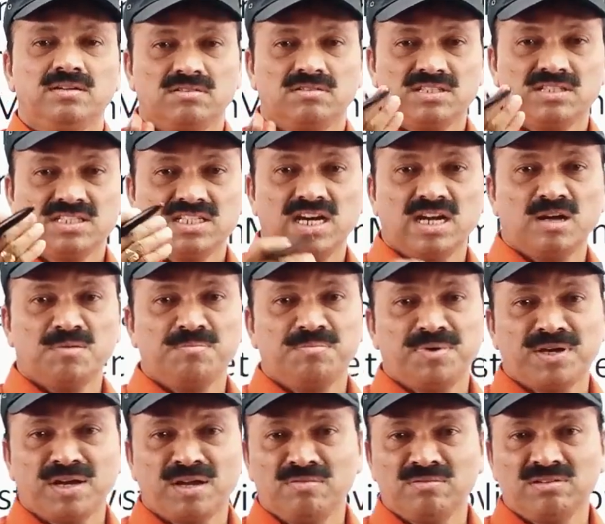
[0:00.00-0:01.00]
Gurjada
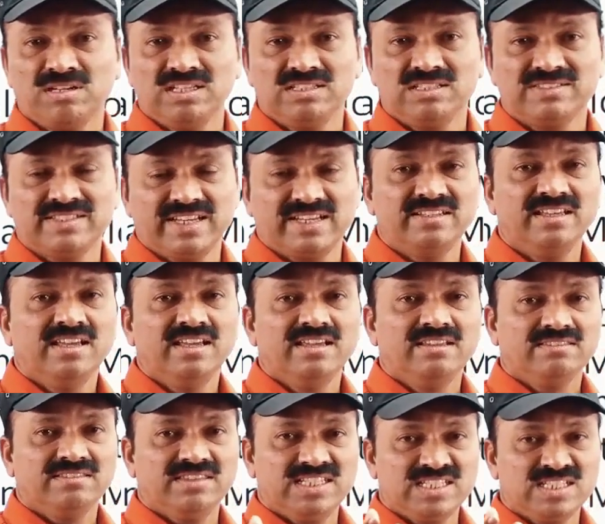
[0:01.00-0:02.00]
Appara only said,
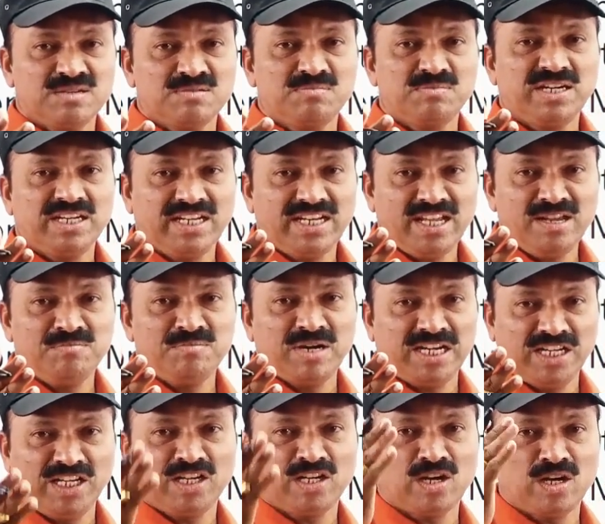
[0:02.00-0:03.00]
Deshamante
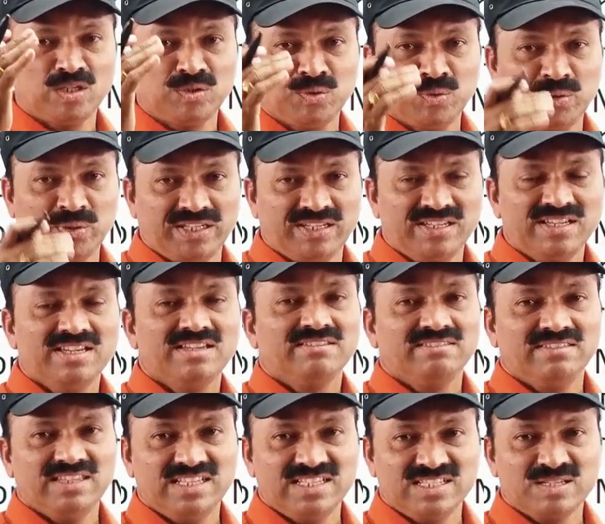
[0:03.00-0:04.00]
matti kadoi,
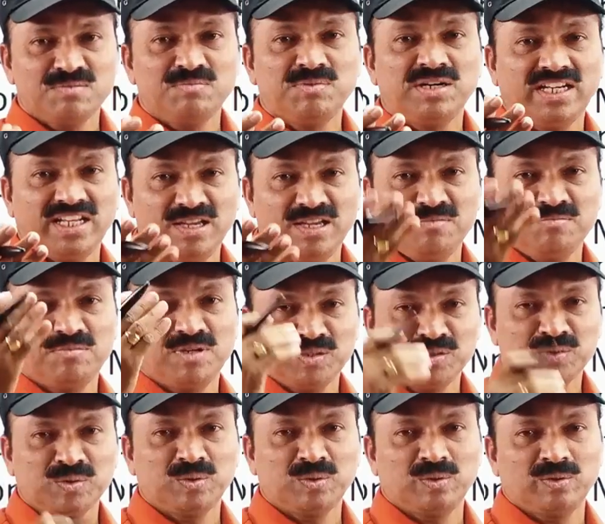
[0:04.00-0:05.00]
Deshamante
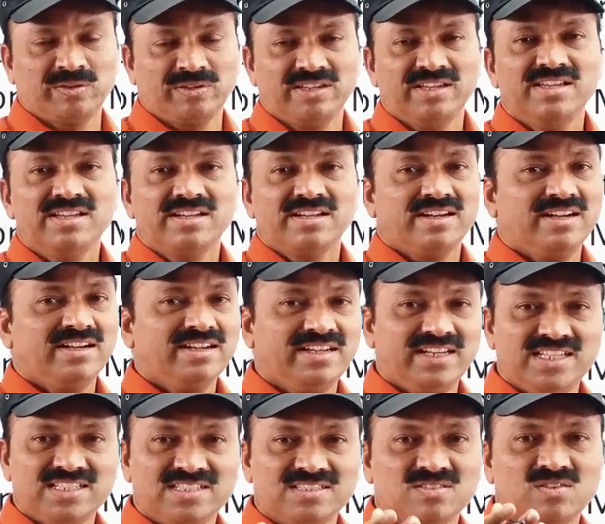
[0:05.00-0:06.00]
manushulovi.
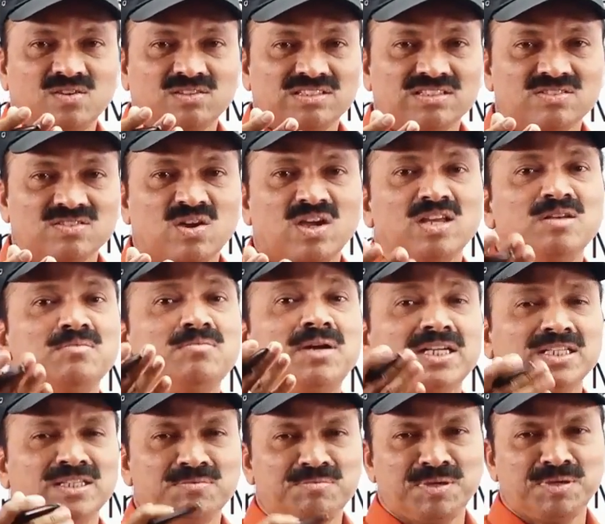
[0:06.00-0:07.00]
Country is not the soil
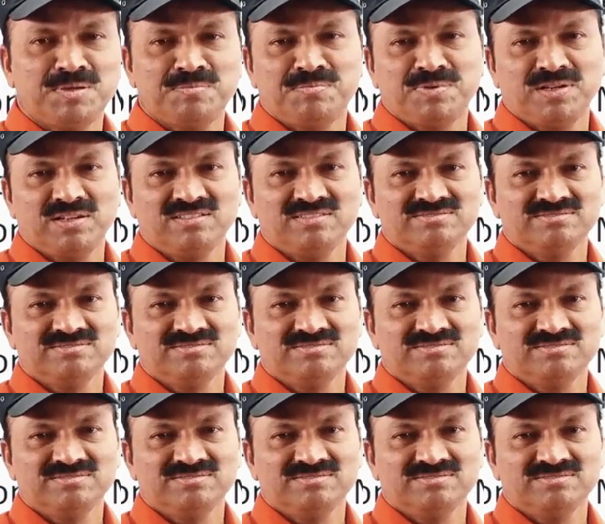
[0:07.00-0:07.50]
but the people.